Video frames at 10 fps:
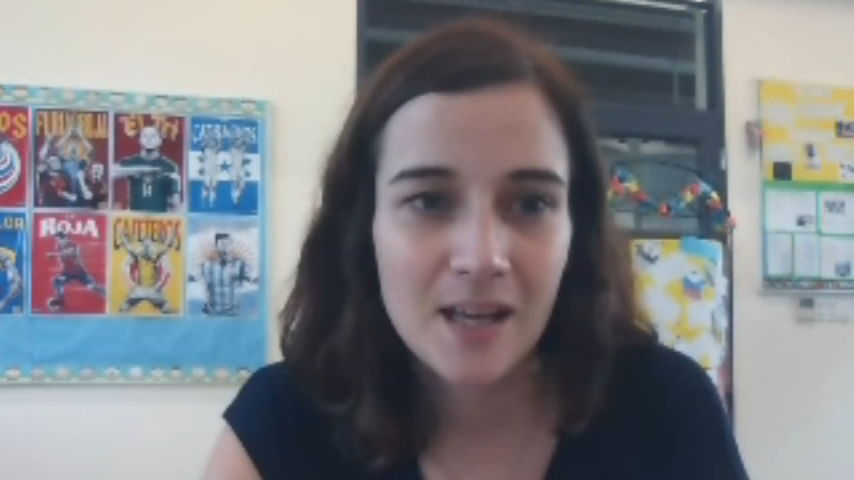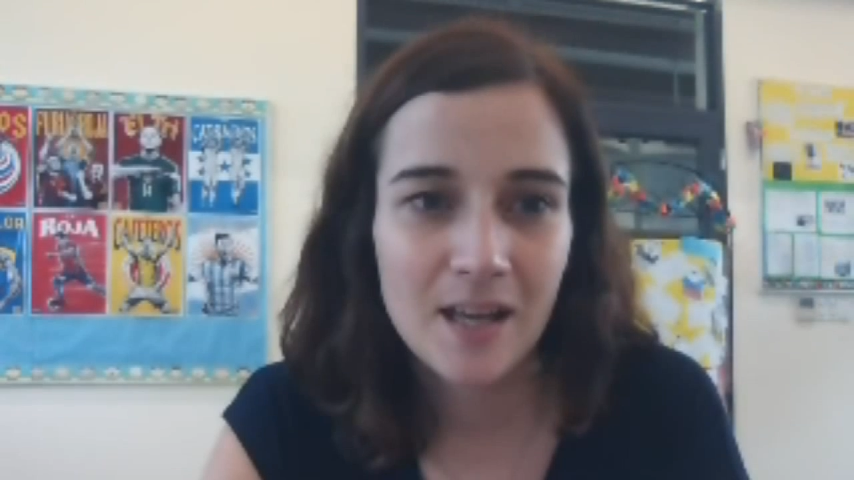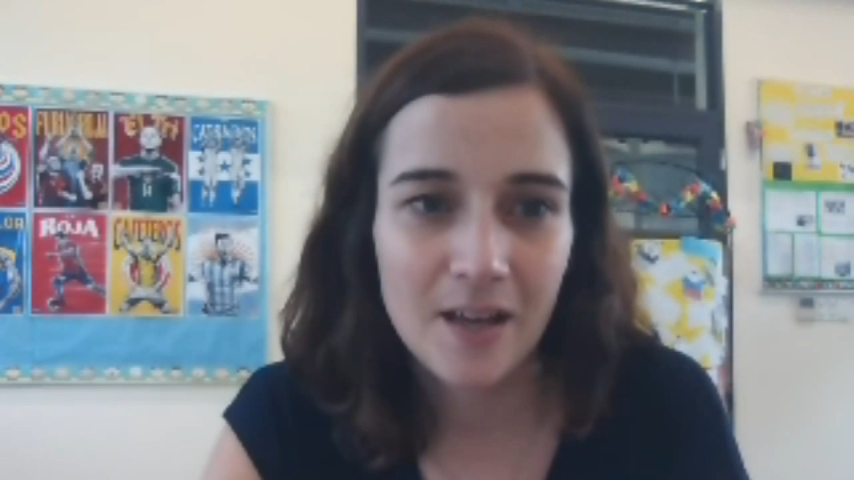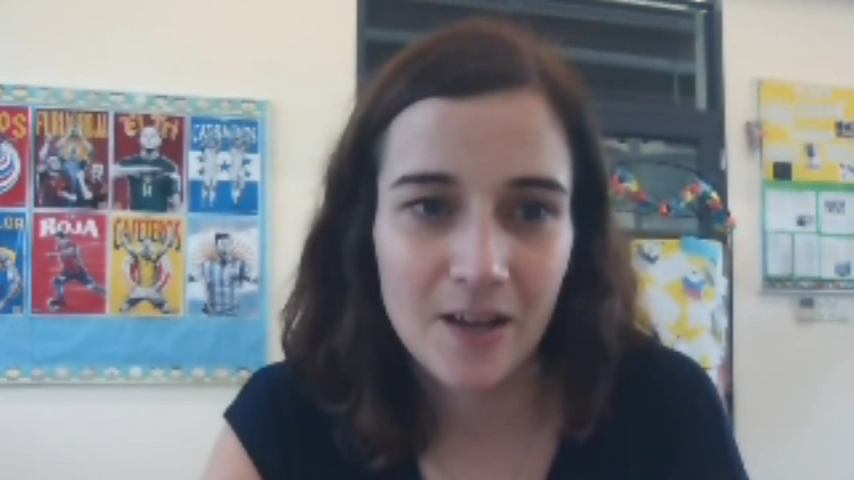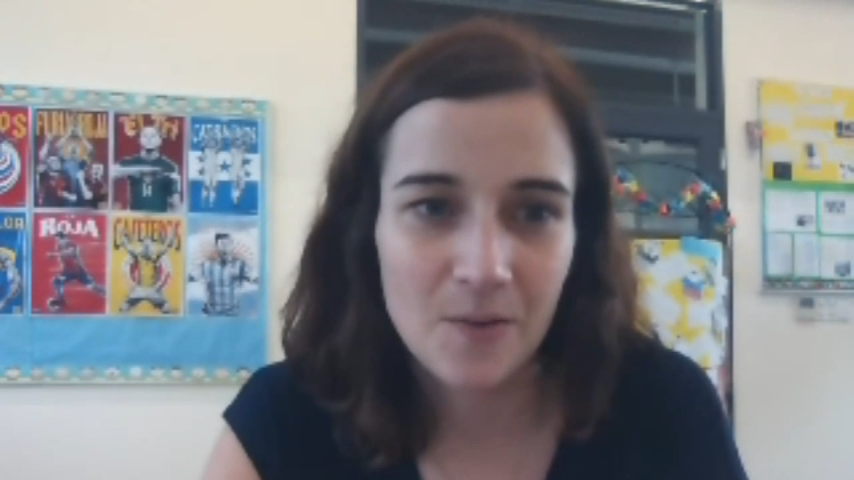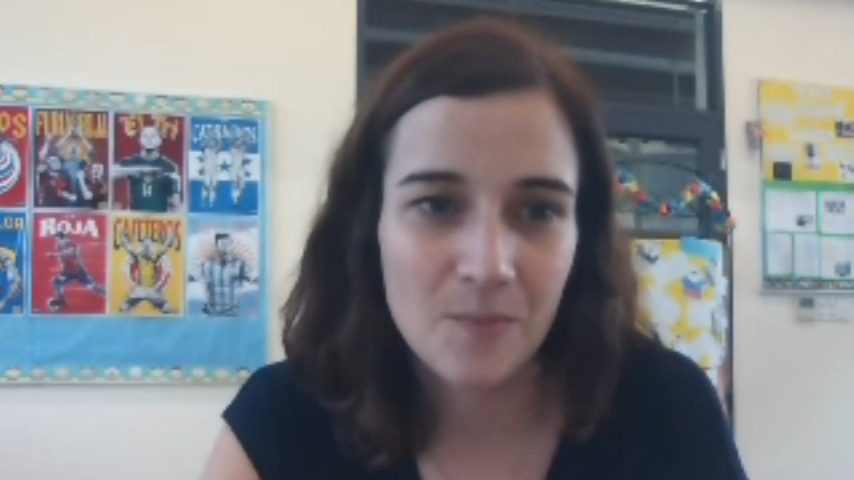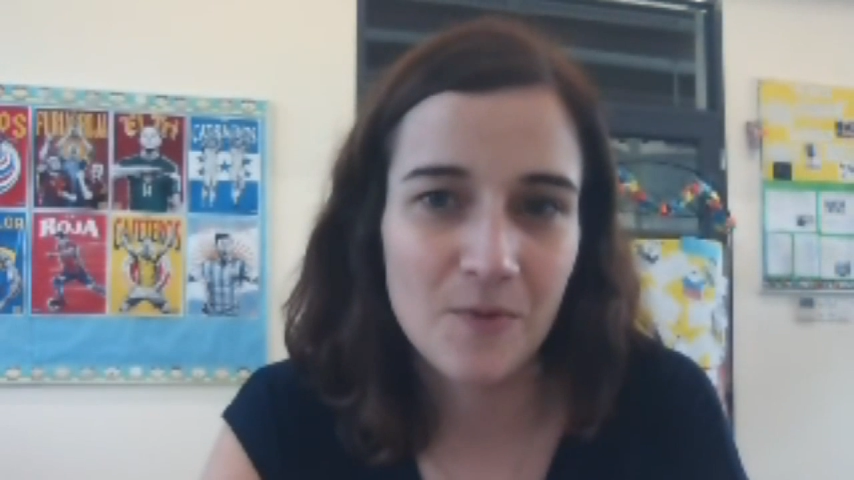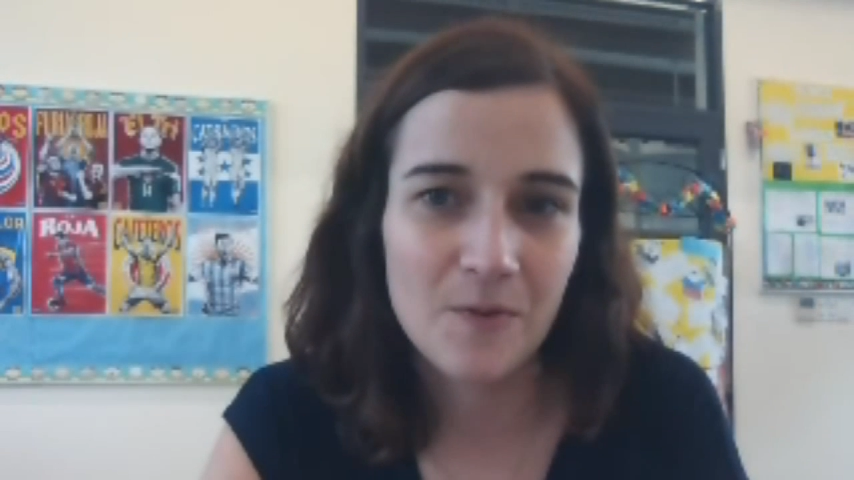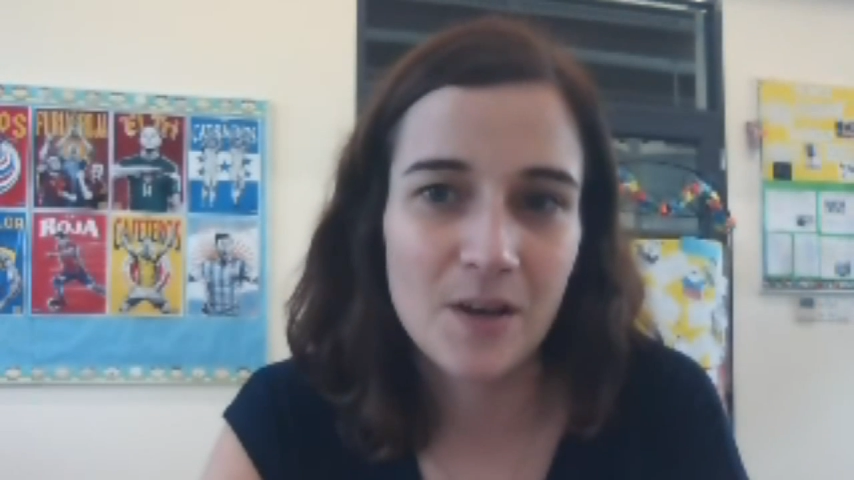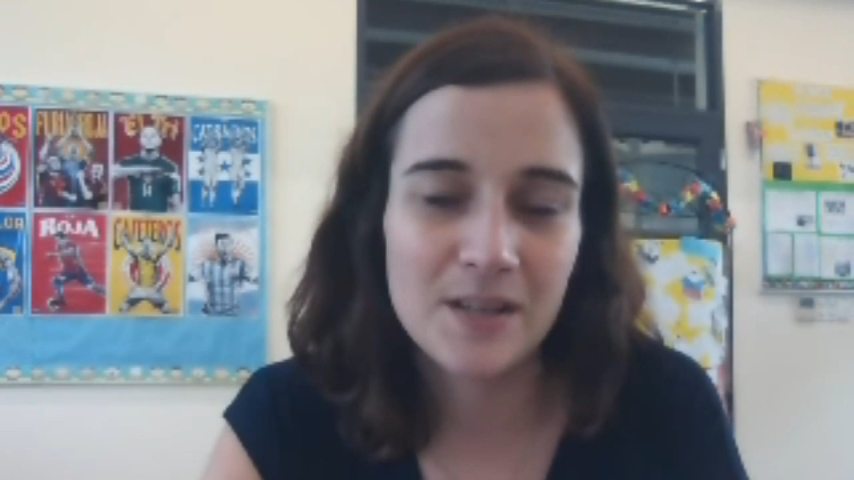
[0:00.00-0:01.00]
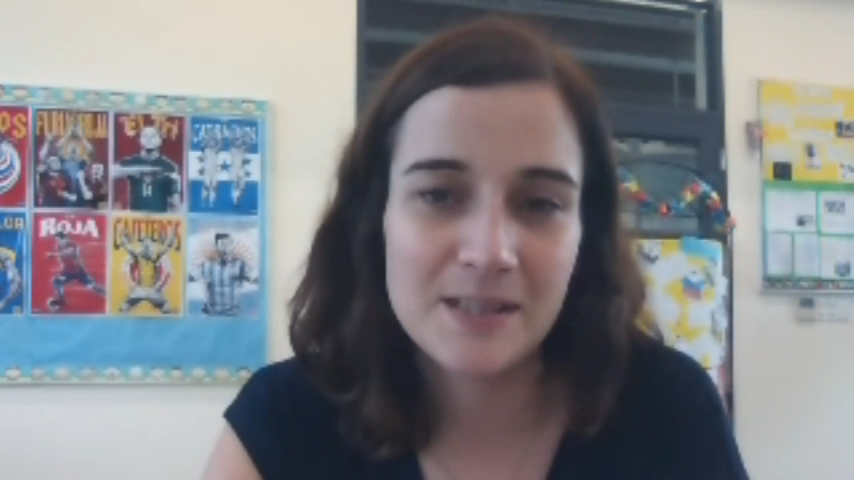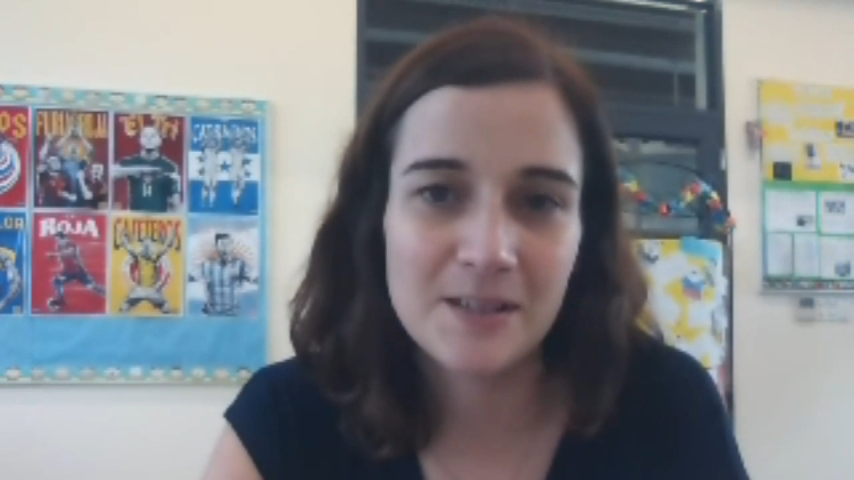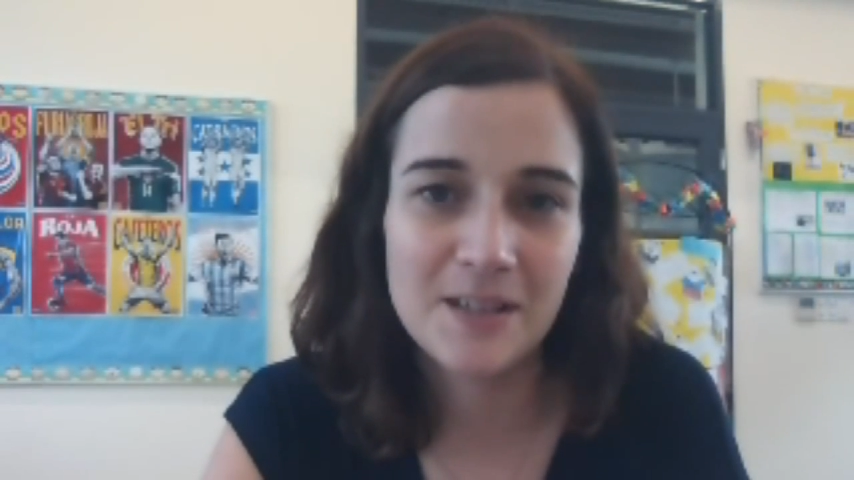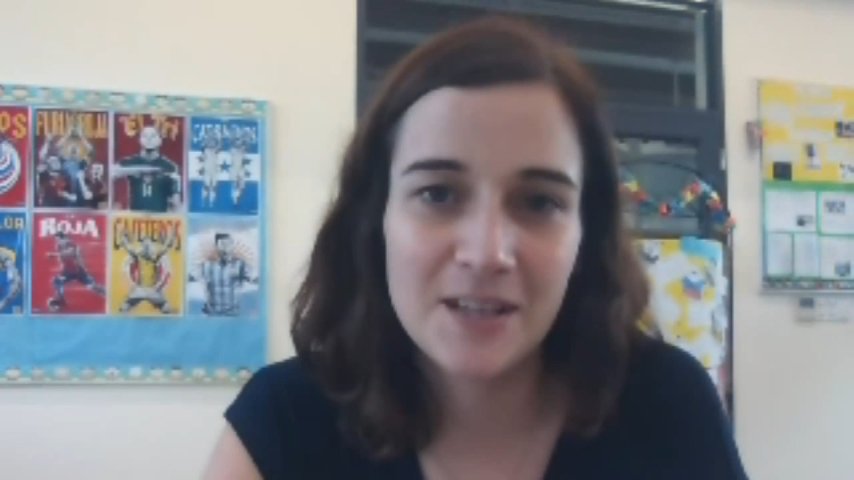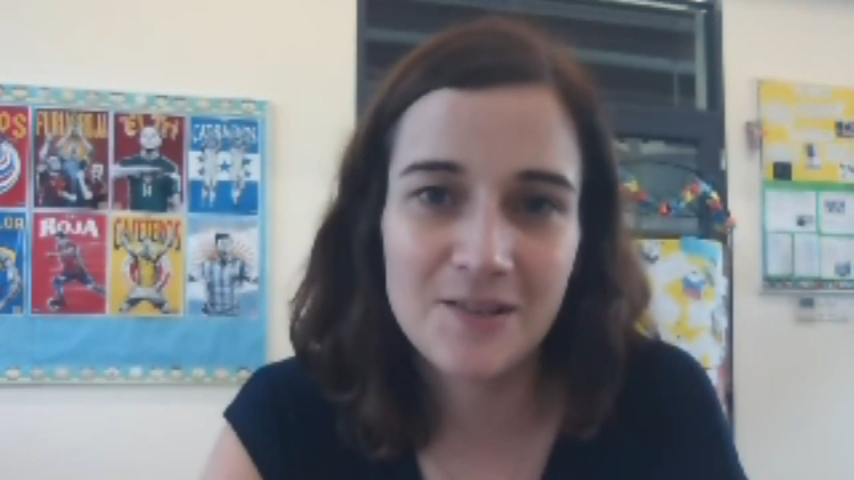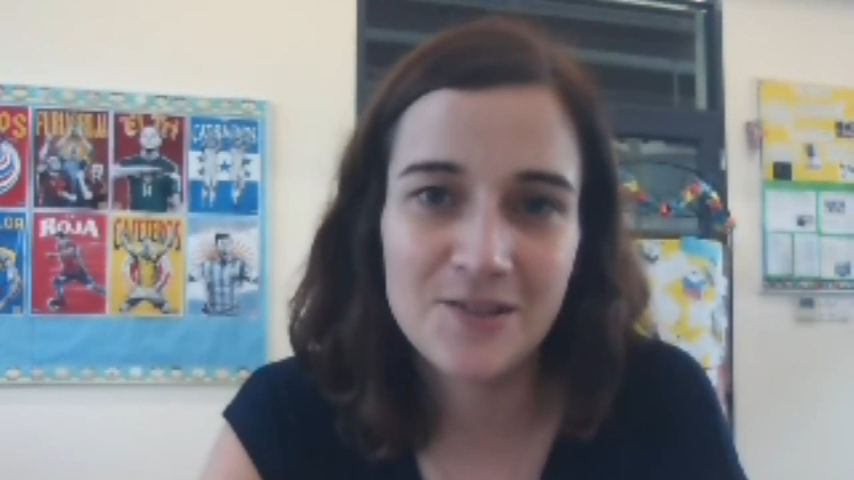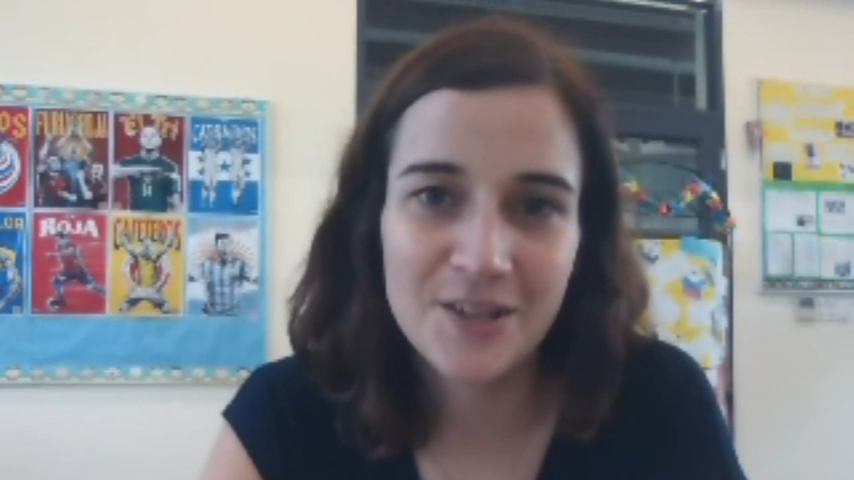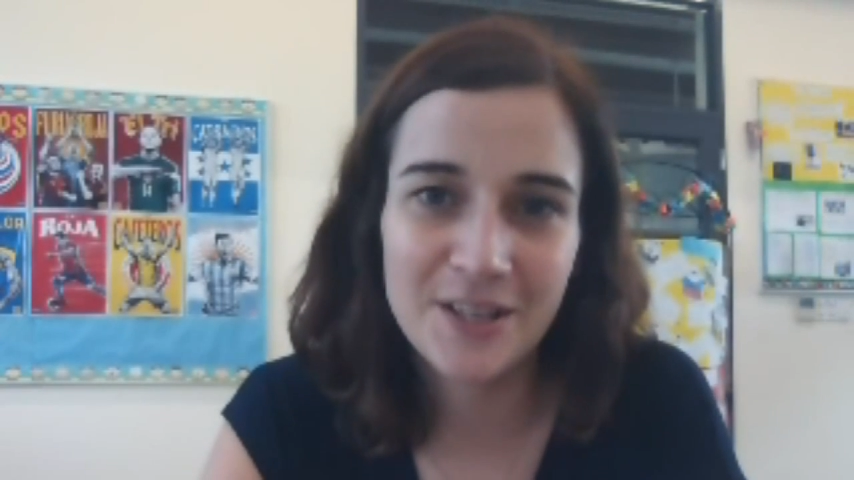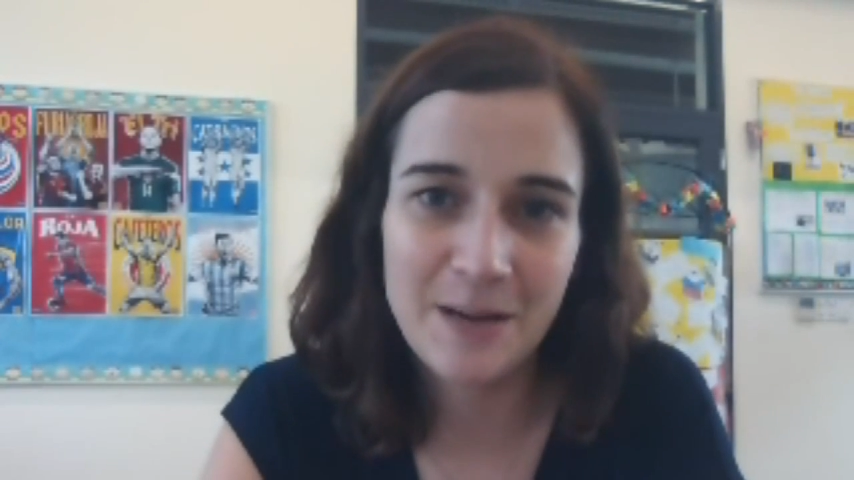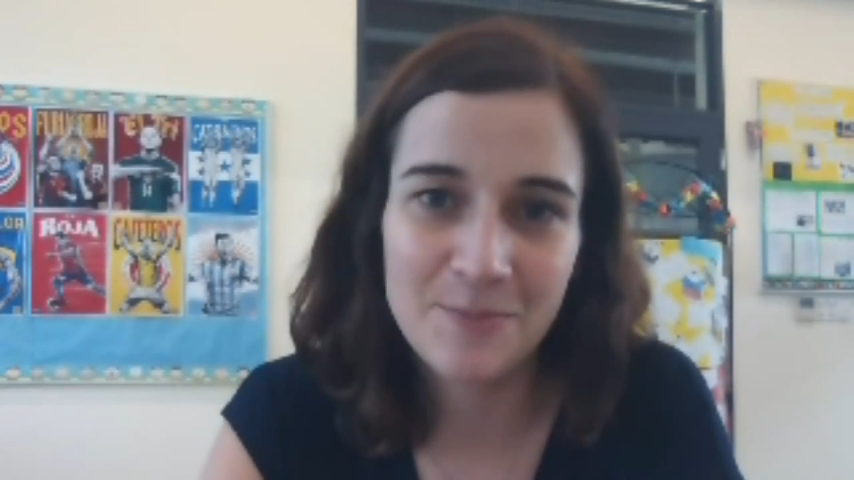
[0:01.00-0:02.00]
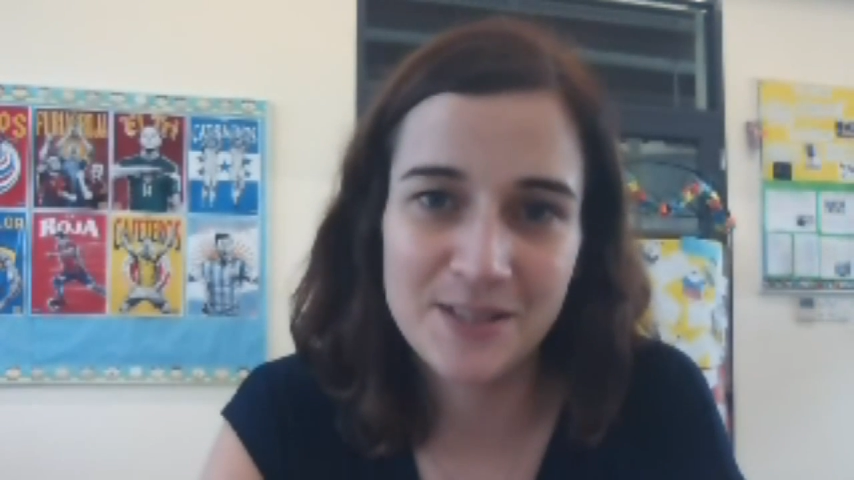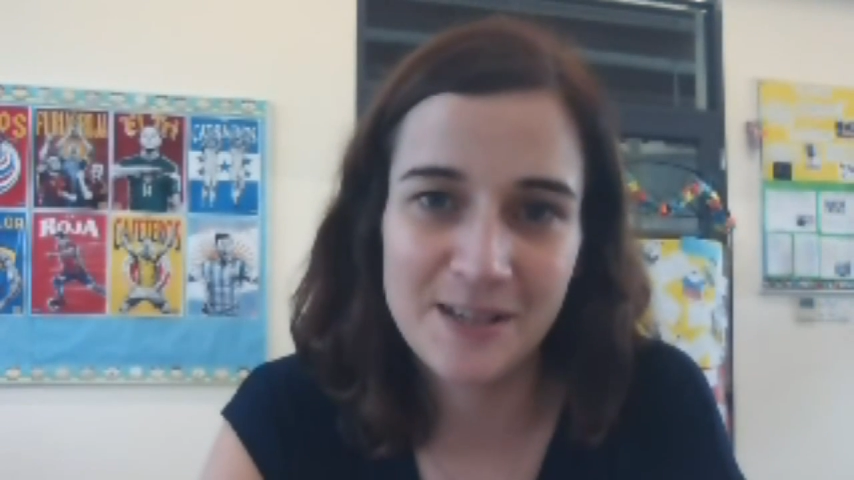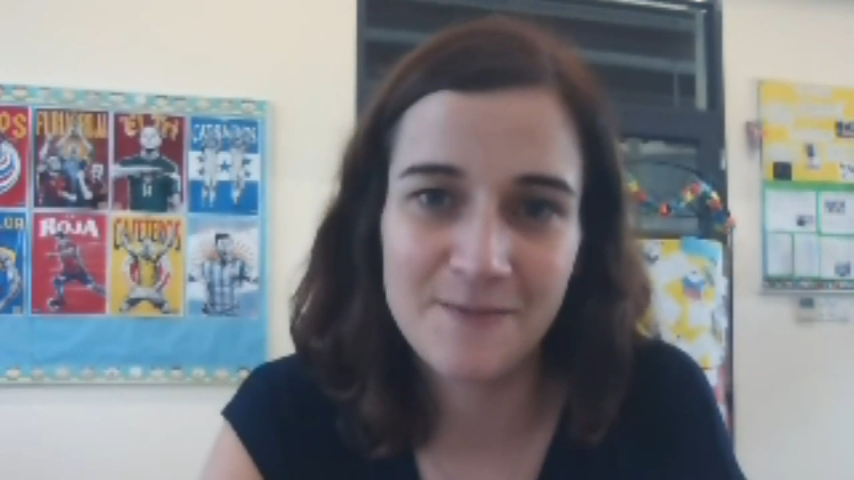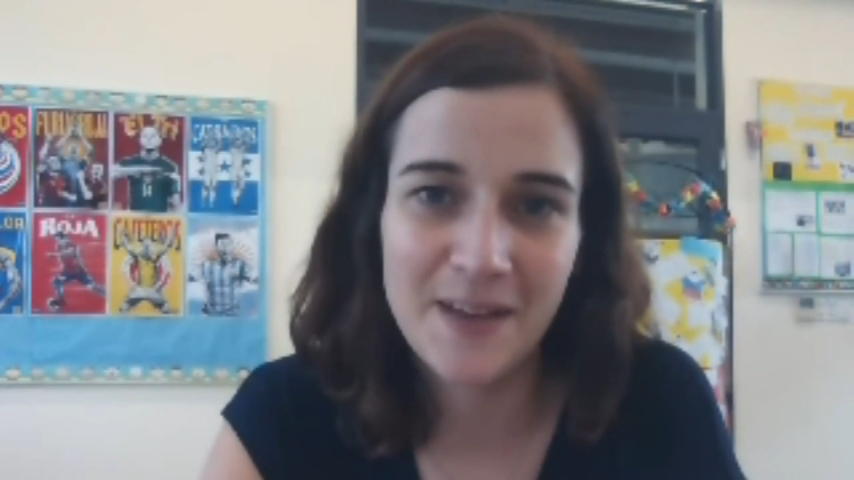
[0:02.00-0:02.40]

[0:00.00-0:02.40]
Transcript: There's a huge collaborative